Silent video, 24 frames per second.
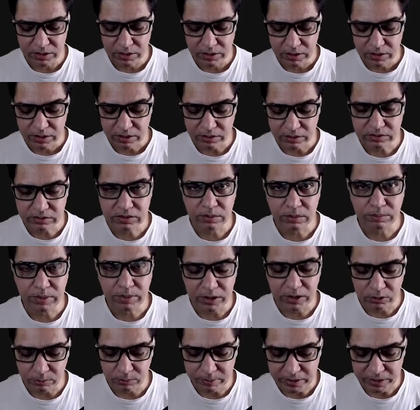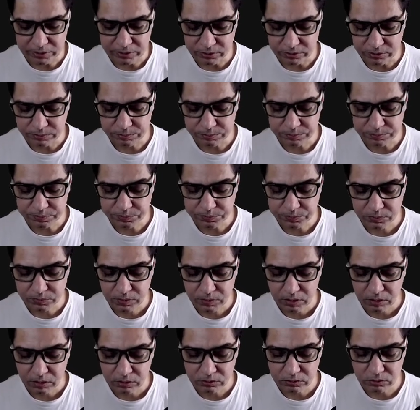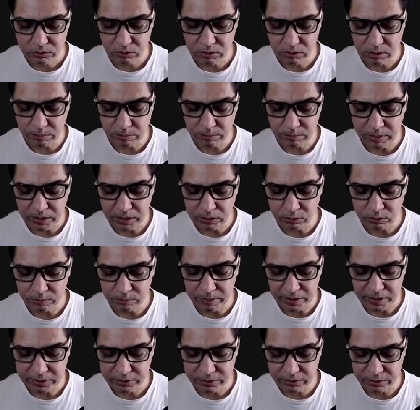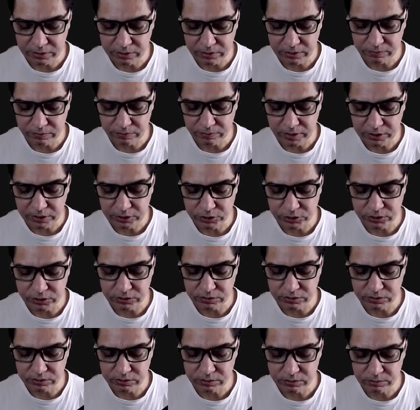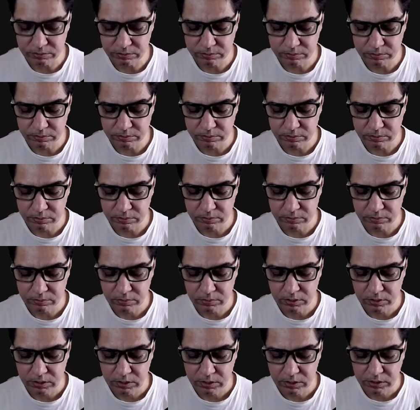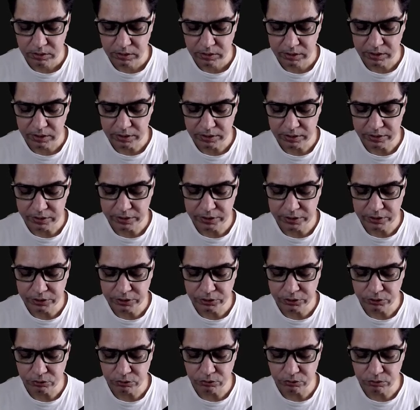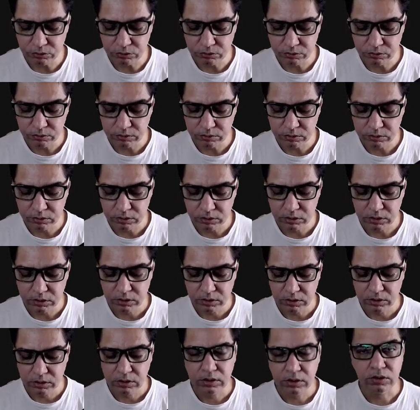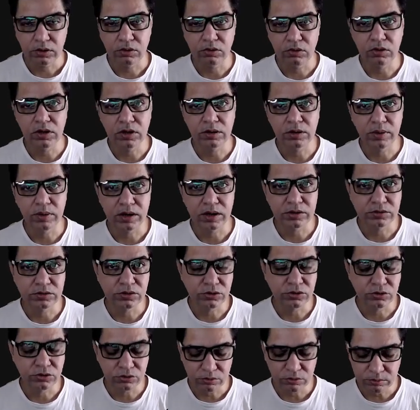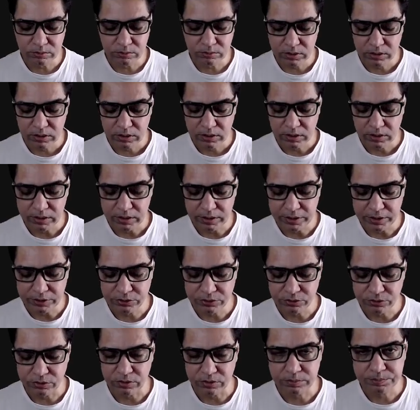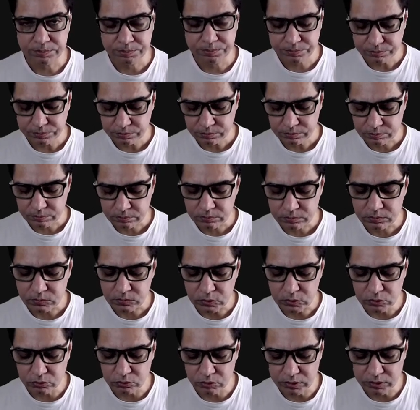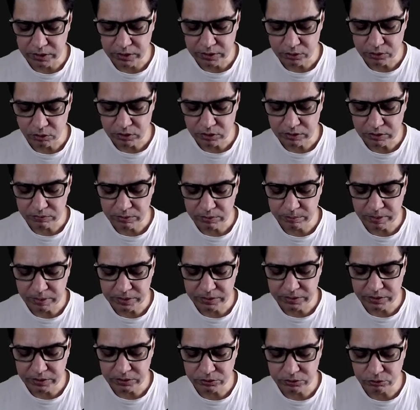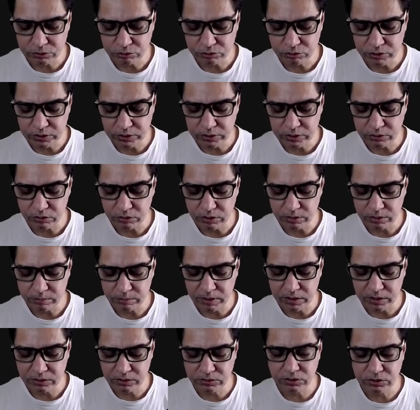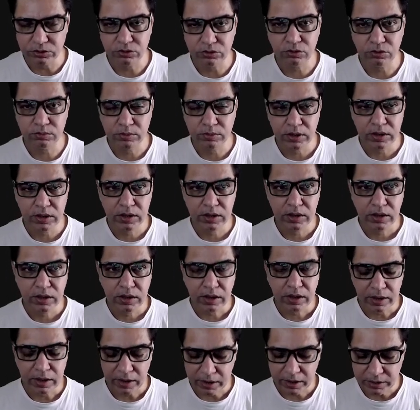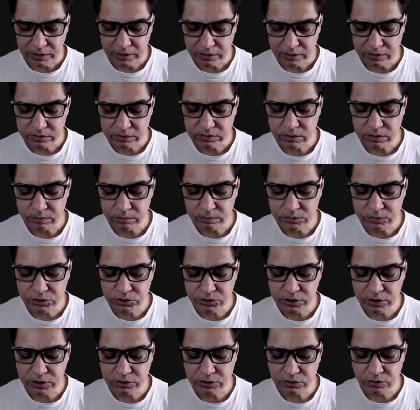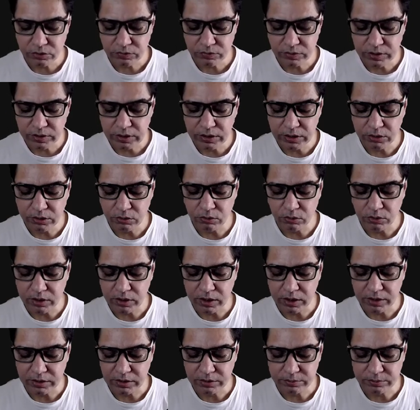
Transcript: is Campylobacter. So Campylobacter infections can lead to Guillain-Barré syndrome later on. So again, not every bacteria is usually the Guillain-Barré syndrome. And some strains of E. coli,